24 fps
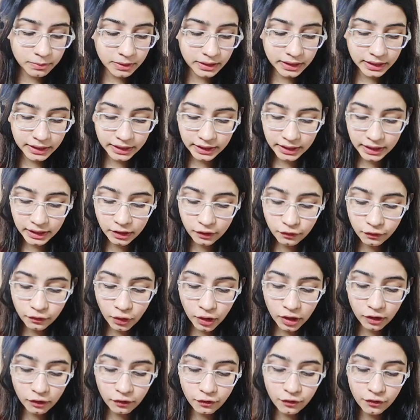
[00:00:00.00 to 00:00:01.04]

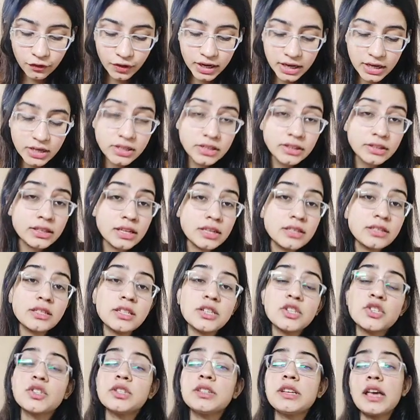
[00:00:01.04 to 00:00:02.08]
capability for a fresh
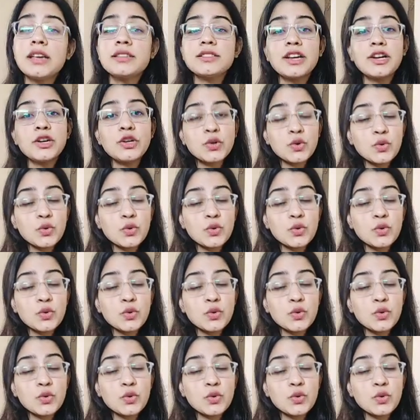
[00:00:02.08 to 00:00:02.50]
sensation.